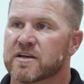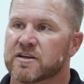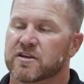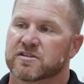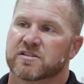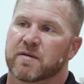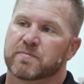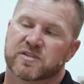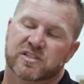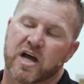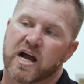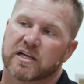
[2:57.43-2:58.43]
There's
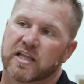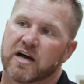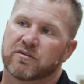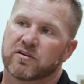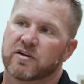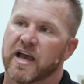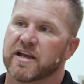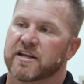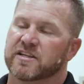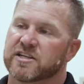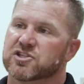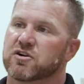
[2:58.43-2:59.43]
stock level and
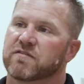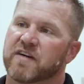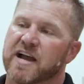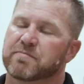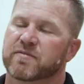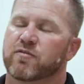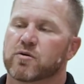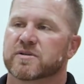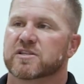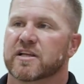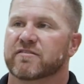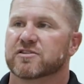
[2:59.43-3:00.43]
additional 5
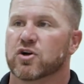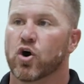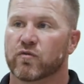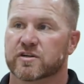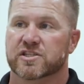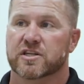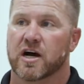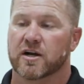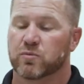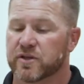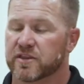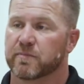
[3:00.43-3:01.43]
performance levels over stock with the